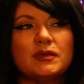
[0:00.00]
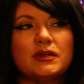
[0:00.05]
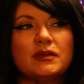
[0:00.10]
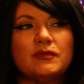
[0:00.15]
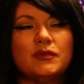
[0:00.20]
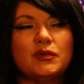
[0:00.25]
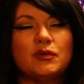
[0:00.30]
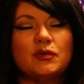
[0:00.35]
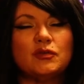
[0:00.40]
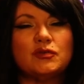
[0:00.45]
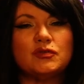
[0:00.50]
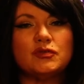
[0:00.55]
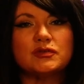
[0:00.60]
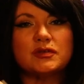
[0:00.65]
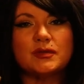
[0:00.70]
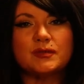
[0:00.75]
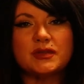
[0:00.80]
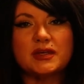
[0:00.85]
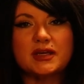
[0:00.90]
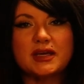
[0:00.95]
But if you do
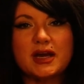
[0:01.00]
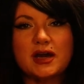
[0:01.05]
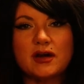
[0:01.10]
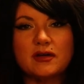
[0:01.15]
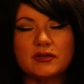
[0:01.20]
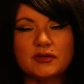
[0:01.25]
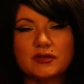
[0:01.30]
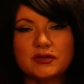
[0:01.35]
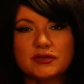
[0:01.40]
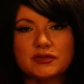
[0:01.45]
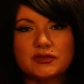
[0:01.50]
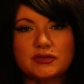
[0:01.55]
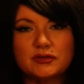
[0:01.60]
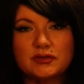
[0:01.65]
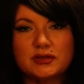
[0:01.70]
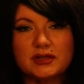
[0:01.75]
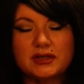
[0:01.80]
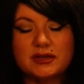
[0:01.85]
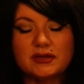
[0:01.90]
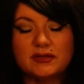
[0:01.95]
something
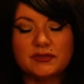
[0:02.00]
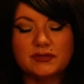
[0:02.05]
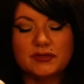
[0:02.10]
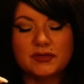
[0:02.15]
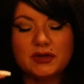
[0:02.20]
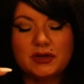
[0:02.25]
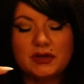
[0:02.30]
counterintuitive,